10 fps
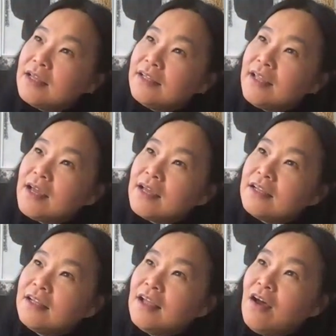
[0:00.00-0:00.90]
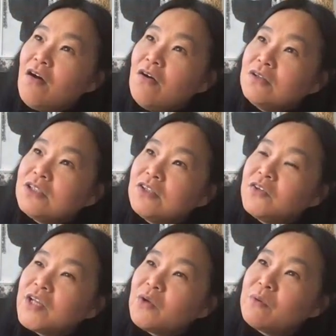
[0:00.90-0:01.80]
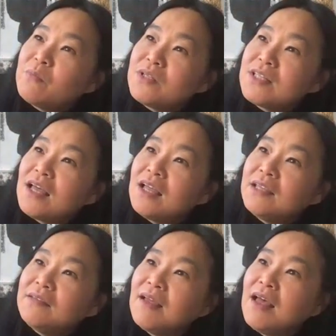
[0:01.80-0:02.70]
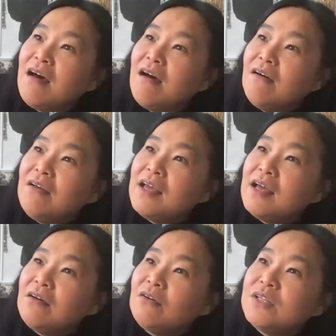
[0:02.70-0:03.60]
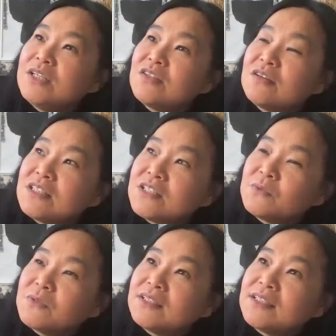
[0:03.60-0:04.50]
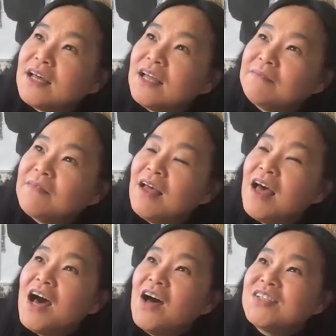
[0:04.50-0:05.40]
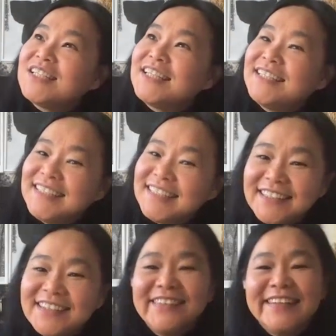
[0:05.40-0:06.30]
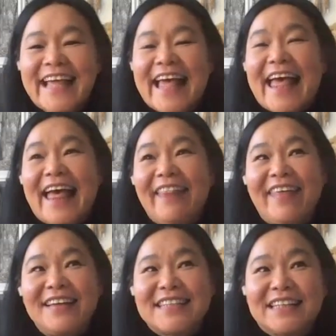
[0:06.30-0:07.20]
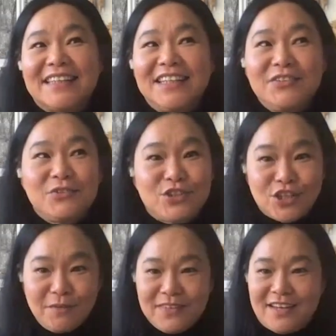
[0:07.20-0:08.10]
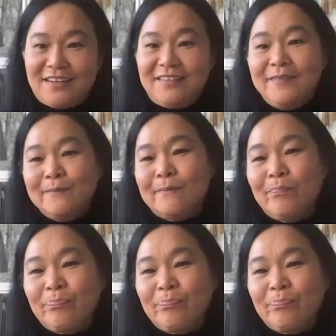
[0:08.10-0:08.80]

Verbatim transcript: yeah, yeah. Oh, she's going one more time. Oh yeah. Oh, it's not just one time. Oh, she, you know. And then suddenly you stop there,